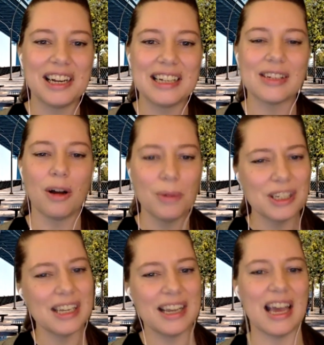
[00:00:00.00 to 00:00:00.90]
it's
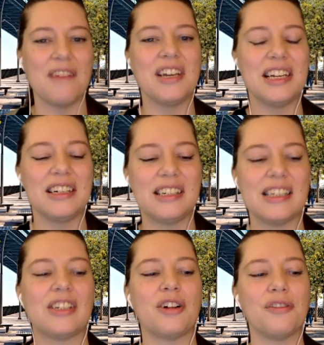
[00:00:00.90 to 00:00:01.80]
almost like having
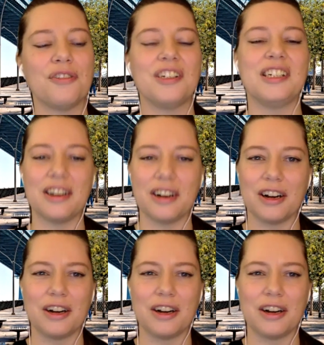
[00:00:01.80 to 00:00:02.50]
dessert for dinner.